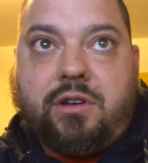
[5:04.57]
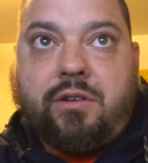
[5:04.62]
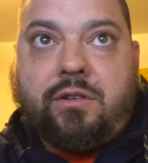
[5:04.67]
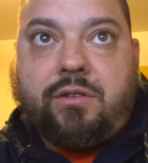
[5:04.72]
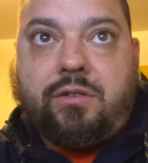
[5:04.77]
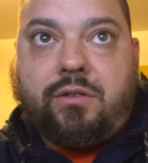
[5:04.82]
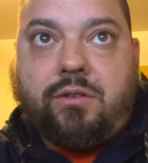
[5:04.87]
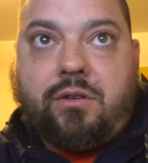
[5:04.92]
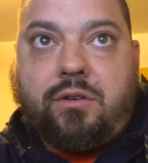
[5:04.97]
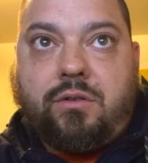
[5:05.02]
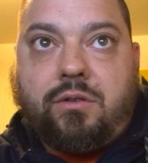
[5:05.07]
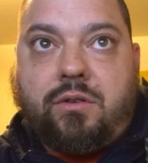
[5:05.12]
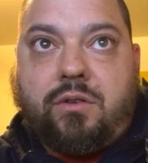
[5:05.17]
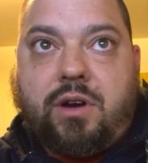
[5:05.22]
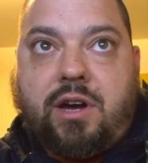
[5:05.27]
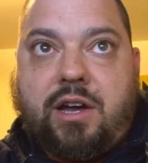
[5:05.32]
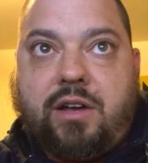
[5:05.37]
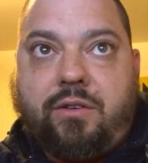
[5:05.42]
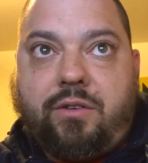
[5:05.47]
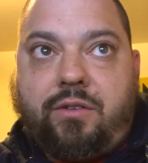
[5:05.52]
there, so
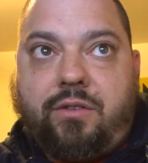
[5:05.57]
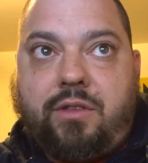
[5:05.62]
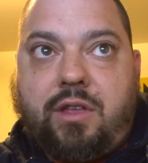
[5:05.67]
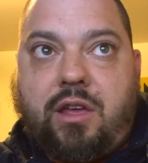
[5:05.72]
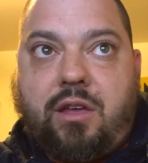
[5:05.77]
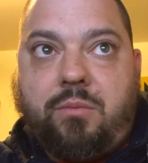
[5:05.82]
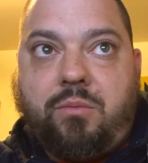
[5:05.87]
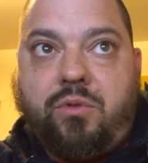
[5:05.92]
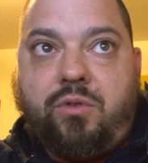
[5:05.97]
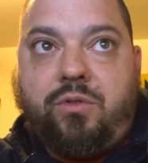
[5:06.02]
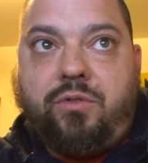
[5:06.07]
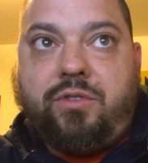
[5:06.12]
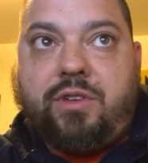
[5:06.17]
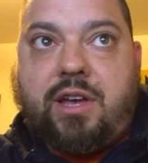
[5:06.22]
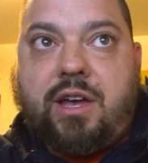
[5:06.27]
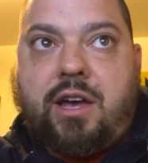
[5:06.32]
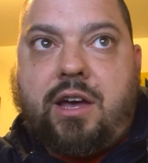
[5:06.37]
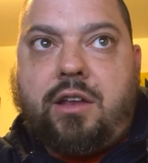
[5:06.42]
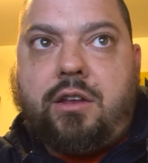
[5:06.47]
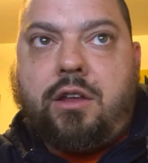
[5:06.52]
Ohio State moves
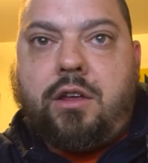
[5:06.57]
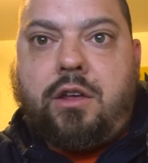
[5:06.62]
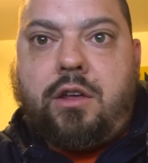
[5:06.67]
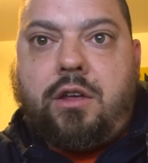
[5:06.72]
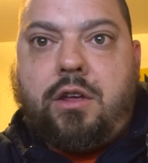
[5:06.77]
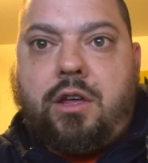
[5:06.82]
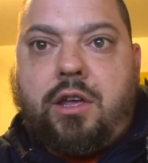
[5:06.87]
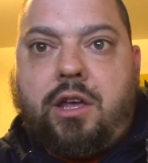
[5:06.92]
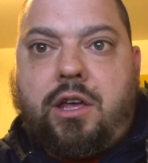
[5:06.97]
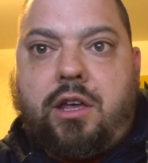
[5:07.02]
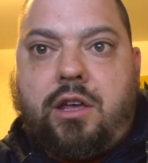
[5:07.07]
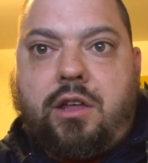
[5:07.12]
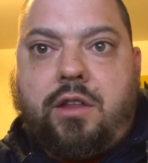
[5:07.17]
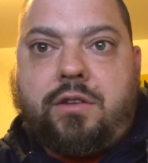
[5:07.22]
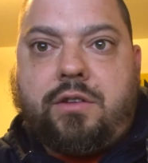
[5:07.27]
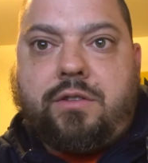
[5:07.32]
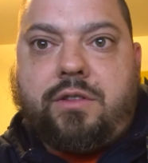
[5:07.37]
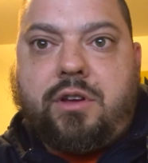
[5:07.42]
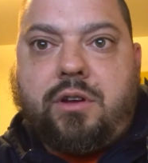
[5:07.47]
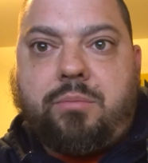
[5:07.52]
on.
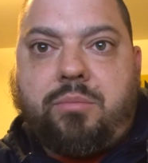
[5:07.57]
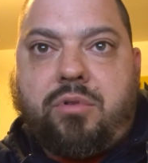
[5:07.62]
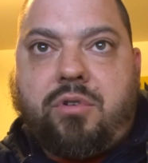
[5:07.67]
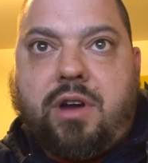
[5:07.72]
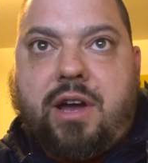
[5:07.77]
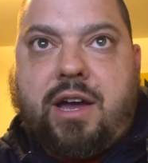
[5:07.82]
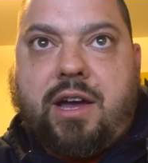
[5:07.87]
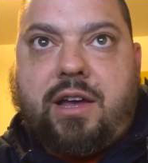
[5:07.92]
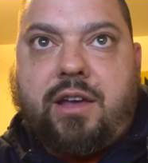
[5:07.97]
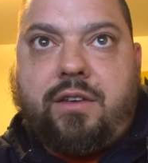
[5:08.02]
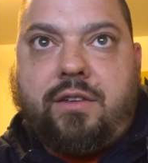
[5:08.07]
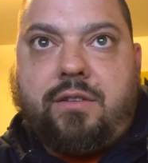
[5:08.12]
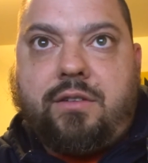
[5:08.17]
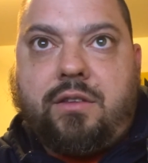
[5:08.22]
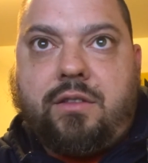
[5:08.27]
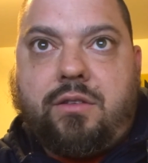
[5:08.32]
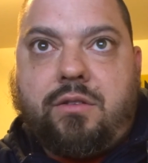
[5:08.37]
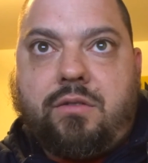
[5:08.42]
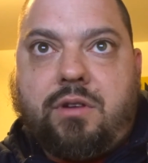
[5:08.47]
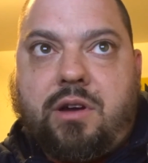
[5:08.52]
And their prize
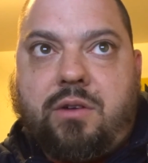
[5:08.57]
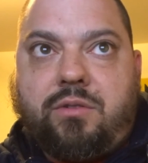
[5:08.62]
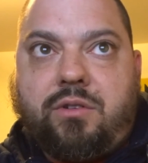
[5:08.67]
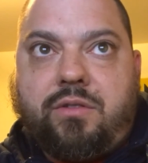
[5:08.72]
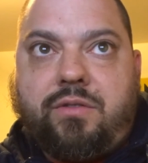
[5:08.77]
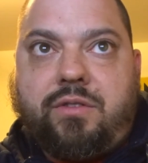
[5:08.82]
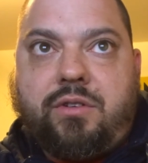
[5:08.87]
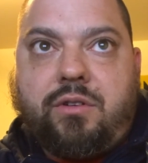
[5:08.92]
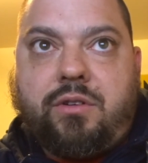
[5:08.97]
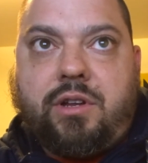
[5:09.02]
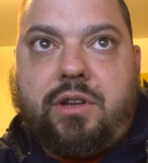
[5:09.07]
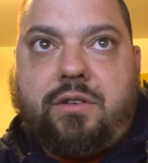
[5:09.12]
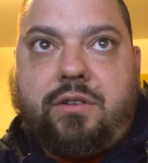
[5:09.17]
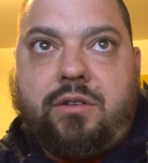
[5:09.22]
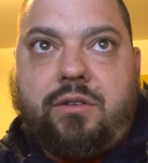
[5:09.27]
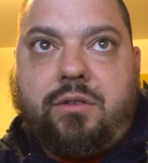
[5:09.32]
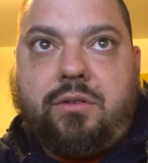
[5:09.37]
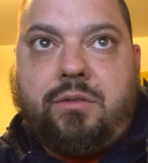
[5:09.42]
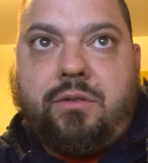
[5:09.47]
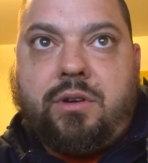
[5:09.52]
in the round of
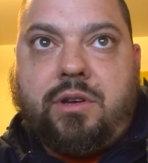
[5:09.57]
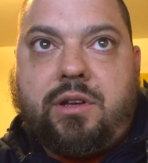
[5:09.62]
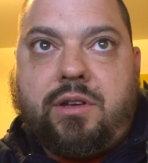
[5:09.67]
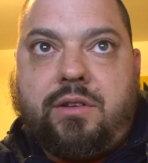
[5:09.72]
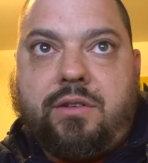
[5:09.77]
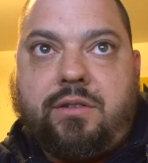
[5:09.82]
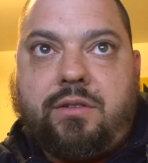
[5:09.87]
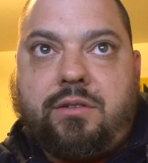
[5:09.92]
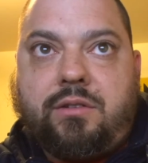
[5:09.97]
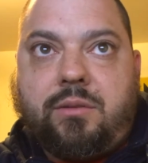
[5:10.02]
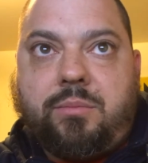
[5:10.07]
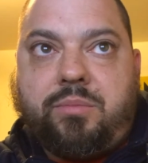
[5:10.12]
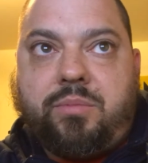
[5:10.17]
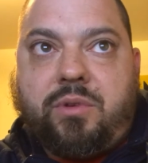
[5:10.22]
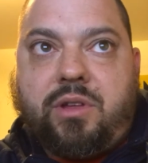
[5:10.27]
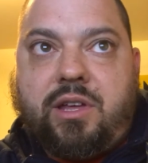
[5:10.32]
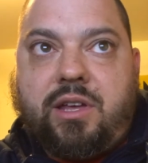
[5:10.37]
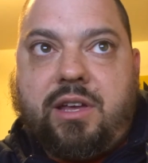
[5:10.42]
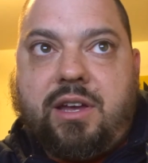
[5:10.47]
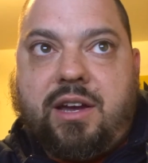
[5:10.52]
32 is to
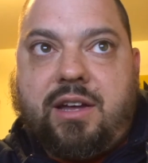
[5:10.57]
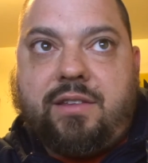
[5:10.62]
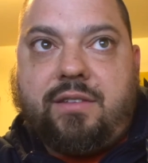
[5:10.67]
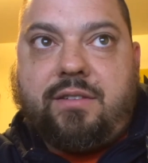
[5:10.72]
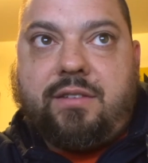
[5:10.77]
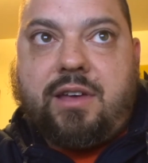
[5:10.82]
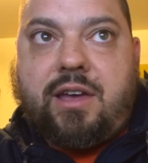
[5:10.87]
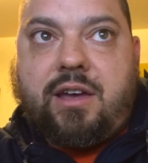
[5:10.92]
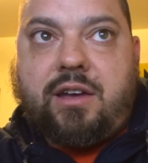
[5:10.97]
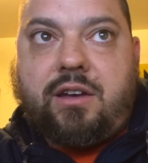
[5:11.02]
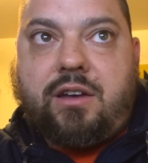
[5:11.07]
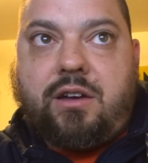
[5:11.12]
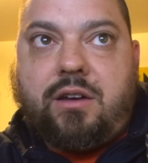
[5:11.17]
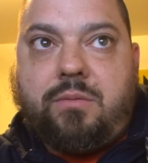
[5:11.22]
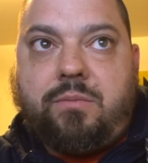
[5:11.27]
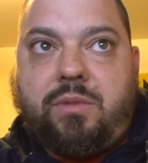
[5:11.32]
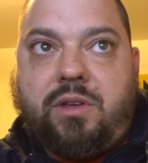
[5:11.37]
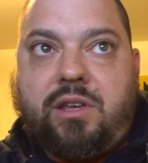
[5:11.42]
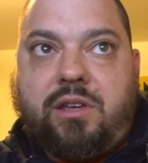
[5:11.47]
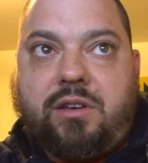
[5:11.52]
play
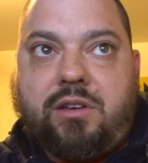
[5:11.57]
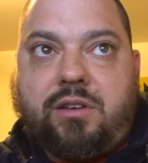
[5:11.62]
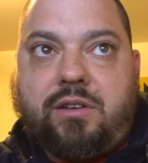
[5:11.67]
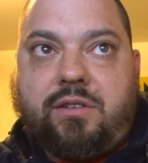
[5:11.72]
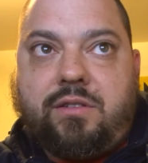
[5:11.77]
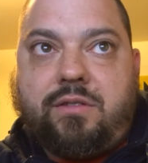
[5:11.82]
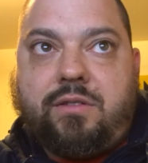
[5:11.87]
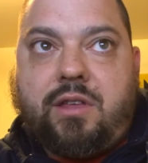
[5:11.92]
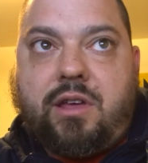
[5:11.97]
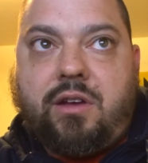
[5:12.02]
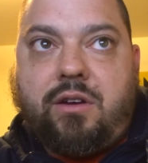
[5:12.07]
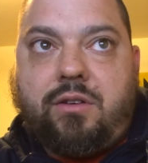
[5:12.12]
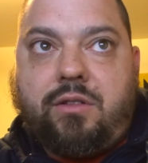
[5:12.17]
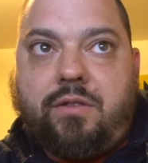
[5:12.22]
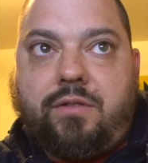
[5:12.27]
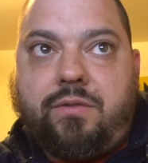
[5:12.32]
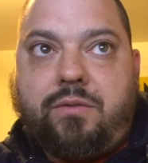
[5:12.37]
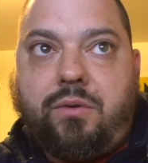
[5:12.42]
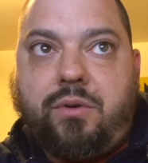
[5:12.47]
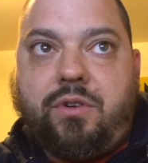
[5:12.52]
Gonzaga because they are
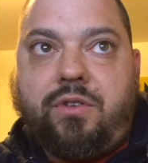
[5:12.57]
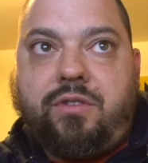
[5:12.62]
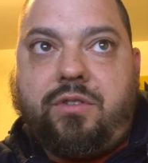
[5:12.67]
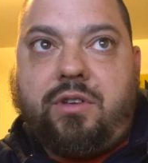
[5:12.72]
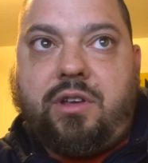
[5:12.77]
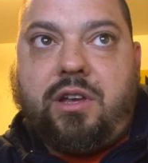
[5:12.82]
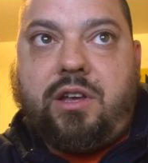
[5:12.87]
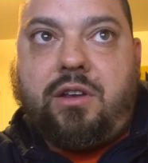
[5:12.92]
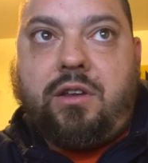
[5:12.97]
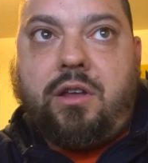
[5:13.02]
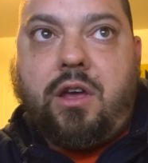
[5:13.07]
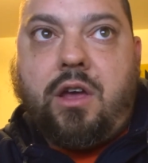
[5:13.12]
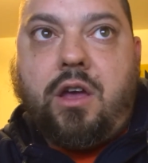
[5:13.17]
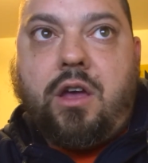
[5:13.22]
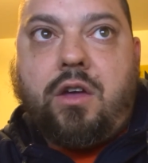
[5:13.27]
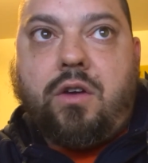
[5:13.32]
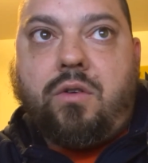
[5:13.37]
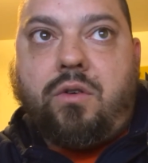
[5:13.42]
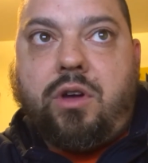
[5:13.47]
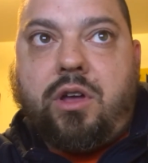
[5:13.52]
the 4 seed
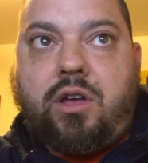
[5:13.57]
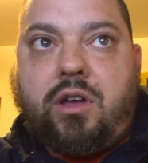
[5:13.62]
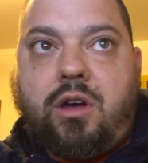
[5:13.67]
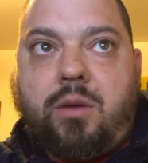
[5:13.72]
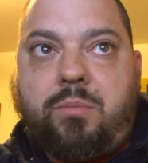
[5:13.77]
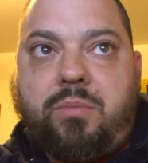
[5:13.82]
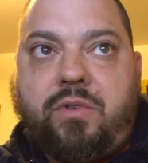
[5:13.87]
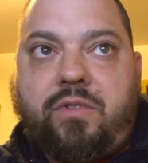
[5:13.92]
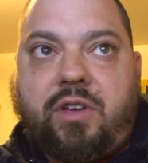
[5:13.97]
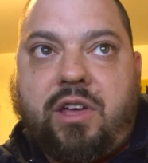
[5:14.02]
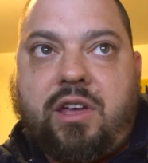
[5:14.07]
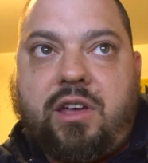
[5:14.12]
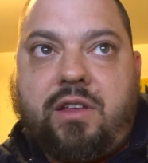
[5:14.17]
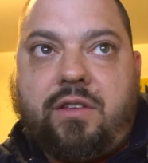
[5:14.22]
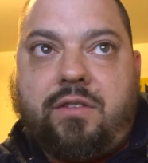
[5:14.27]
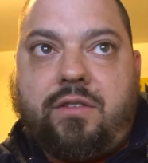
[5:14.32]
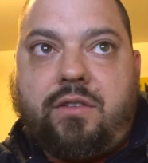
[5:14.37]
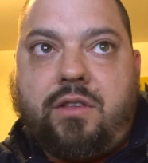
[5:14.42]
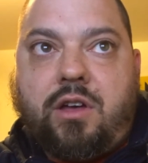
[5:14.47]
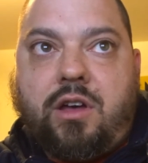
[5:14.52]
going up
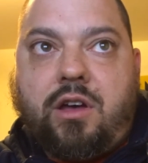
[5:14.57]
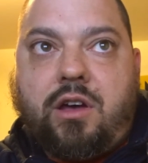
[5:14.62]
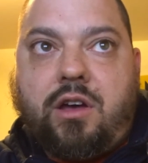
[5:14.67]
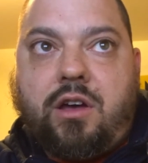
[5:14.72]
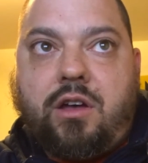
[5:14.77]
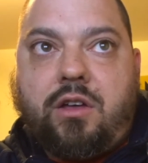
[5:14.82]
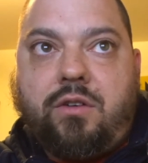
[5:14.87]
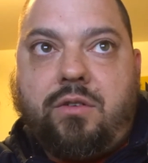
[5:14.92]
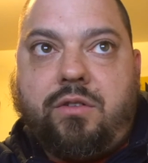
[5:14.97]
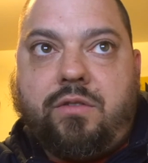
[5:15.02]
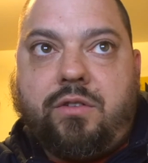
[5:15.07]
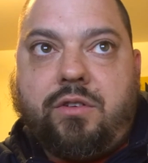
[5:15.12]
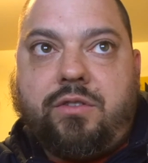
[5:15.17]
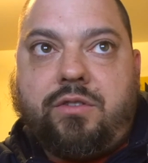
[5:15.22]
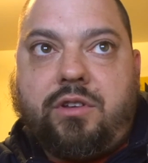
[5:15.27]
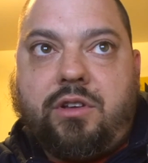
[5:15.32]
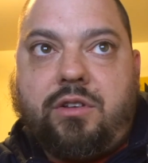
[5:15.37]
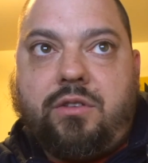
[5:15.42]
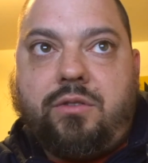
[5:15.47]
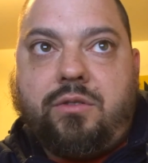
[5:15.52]
against
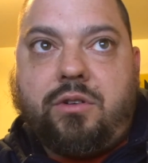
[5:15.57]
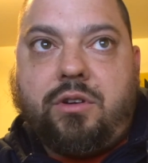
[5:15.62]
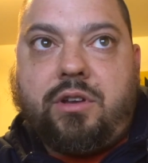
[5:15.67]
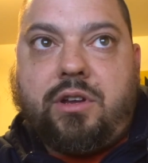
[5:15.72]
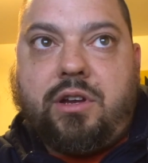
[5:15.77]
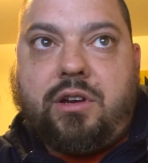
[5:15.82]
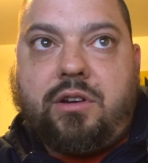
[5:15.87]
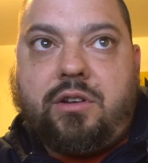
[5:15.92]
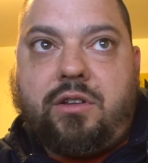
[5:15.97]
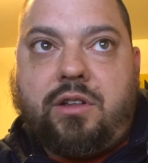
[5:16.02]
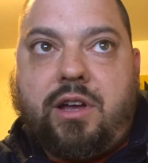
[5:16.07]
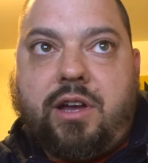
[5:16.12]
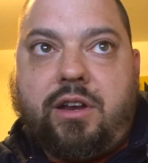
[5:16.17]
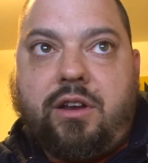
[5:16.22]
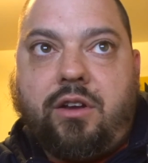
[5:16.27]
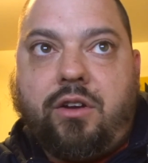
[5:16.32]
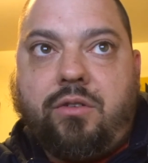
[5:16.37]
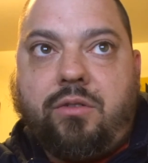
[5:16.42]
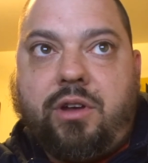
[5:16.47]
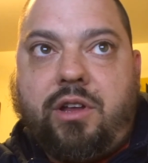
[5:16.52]
University of North
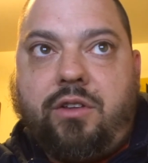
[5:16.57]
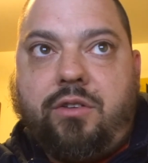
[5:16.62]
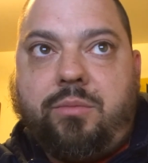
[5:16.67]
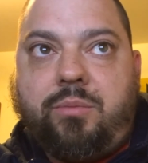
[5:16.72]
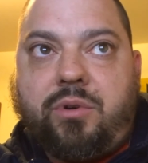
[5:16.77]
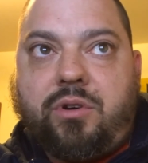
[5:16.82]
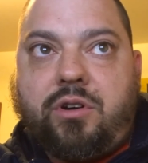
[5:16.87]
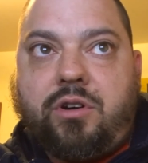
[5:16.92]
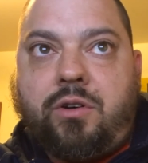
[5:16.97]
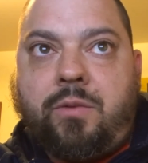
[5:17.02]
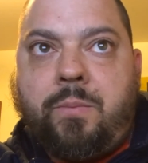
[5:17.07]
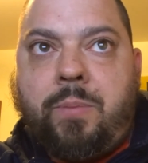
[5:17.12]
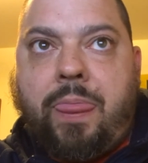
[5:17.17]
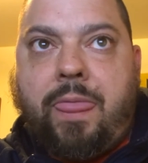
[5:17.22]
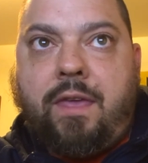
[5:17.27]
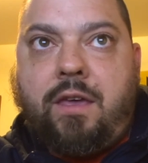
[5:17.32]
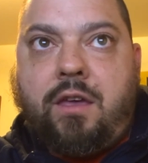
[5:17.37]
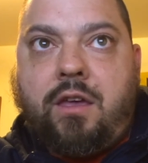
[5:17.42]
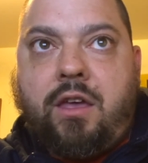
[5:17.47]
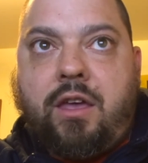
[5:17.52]
Carolina, Greensboro.
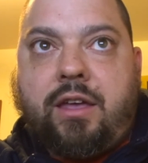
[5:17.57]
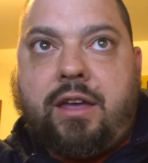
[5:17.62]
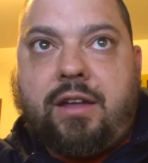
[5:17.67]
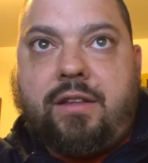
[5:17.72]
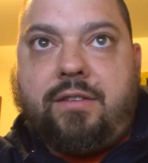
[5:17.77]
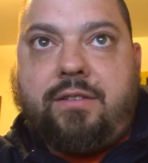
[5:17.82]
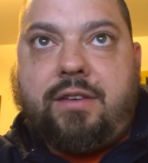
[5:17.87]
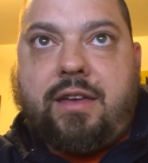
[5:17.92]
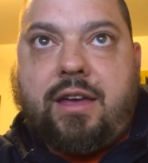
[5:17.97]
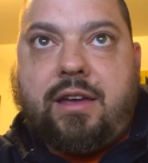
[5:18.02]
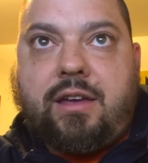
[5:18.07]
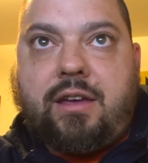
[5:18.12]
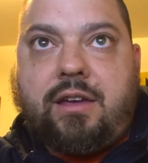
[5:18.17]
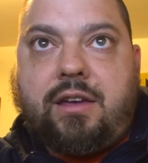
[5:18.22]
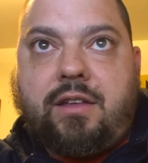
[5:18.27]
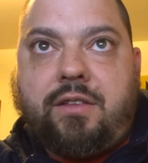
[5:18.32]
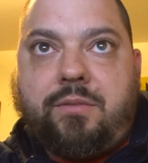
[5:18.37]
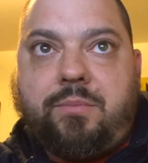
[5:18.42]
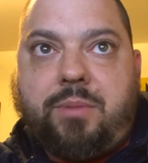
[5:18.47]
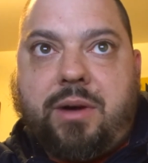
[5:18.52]
Gonzaga
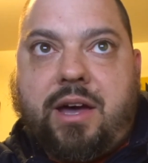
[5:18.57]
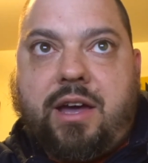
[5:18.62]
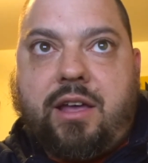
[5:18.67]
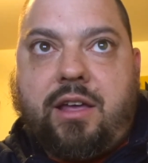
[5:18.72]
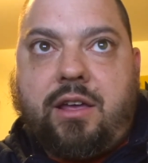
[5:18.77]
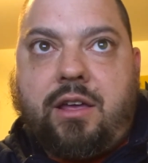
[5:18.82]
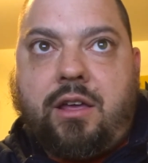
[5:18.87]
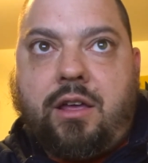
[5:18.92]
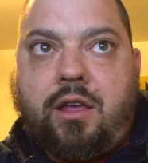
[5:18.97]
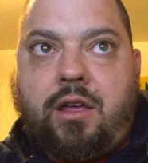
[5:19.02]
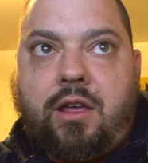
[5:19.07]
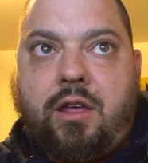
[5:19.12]
gets by